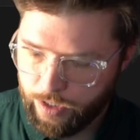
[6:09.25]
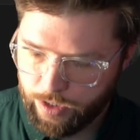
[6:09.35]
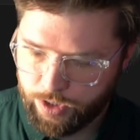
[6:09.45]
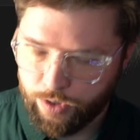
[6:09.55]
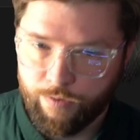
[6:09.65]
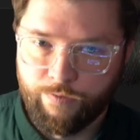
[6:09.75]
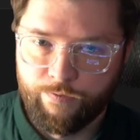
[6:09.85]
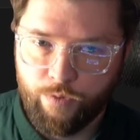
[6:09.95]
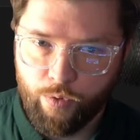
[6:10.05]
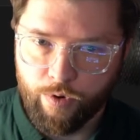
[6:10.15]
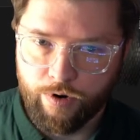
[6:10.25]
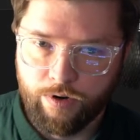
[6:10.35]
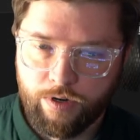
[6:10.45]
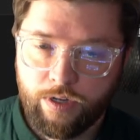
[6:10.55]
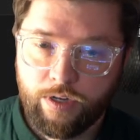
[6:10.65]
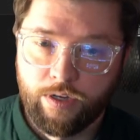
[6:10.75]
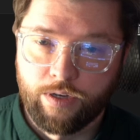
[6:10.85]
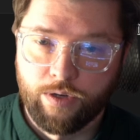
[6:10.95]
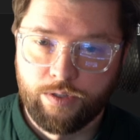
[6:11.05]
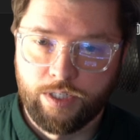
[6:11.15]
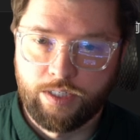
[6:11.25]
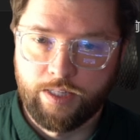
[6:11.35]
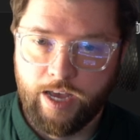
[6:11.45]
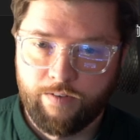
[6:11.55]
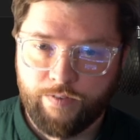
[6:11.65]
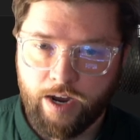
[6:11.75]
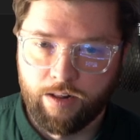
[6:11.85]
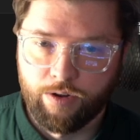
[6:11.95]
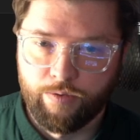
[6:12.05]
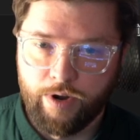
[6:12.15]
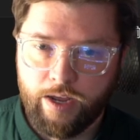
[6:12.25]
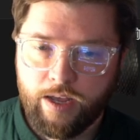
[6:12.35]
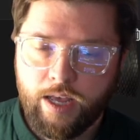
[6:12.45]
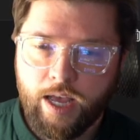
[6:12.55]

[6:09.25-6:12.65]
So 4 goes into that final array.